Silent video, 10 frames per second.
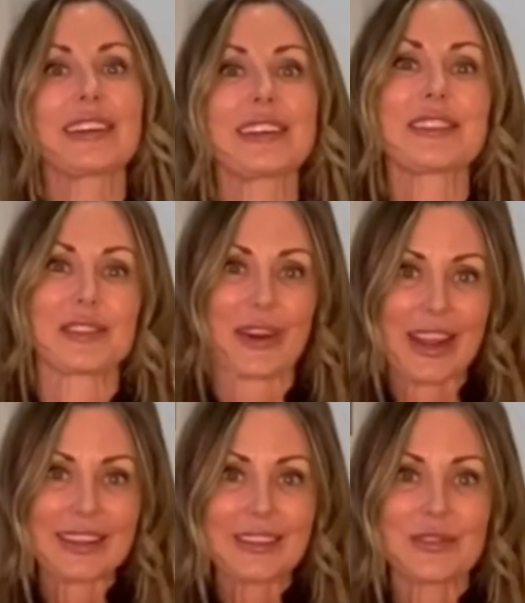Easy,
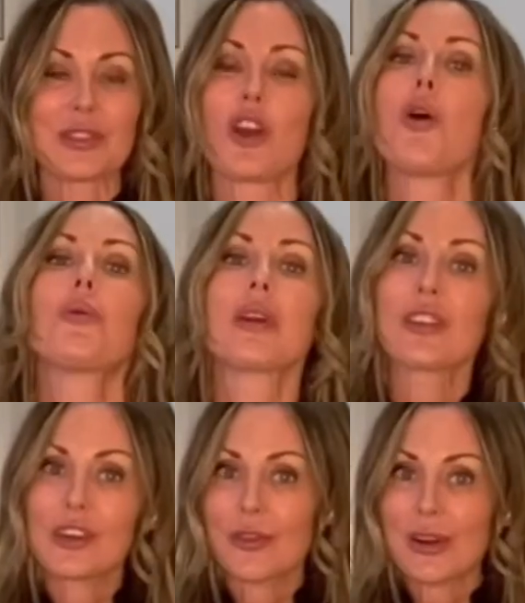right? We
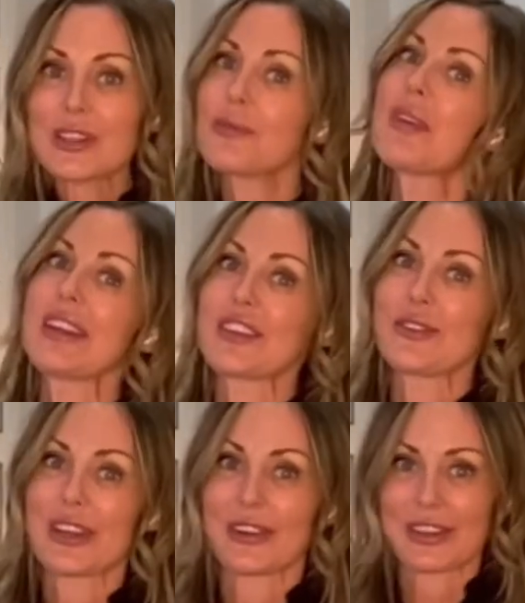look forward to meeting you
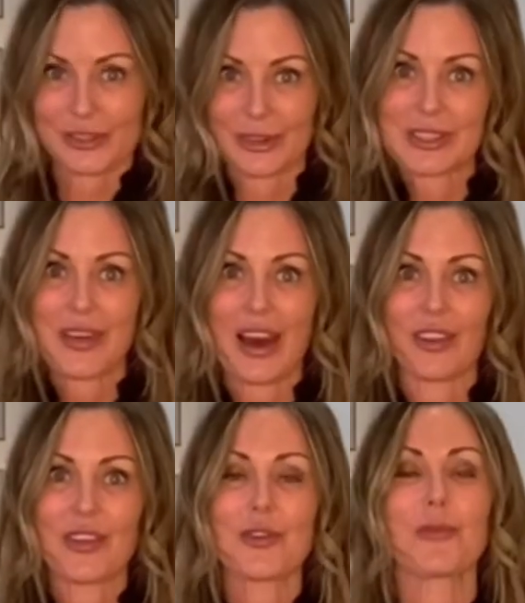here at Source of
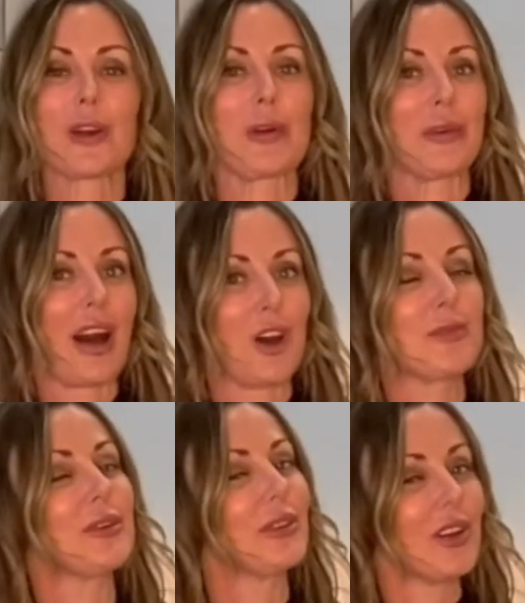Health, where we will
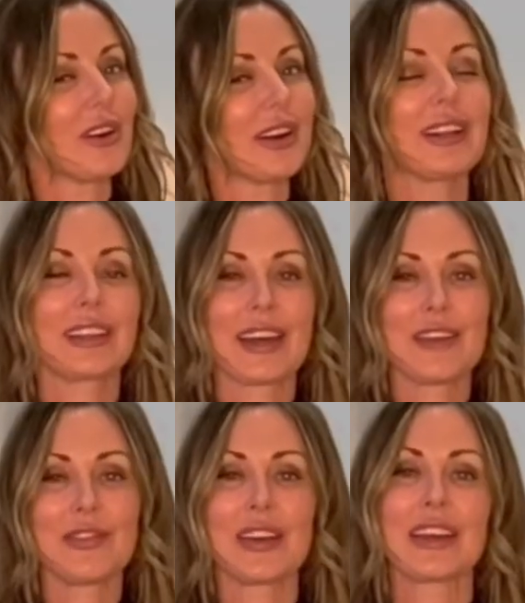help you look,
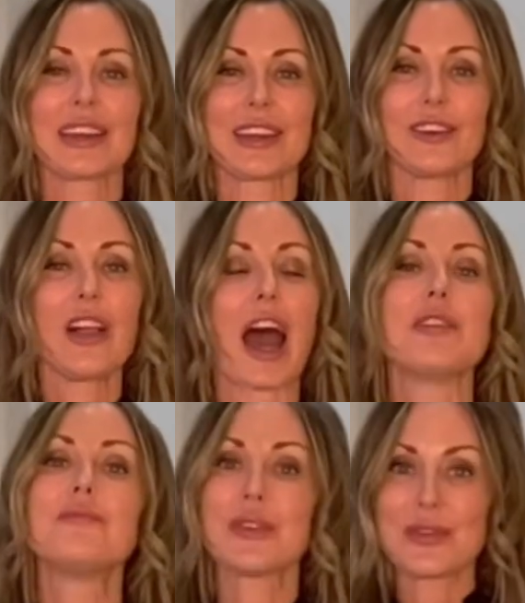live, heal,
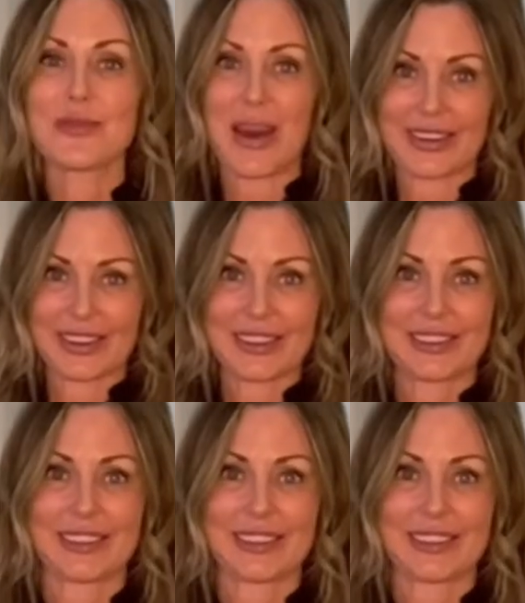and move better.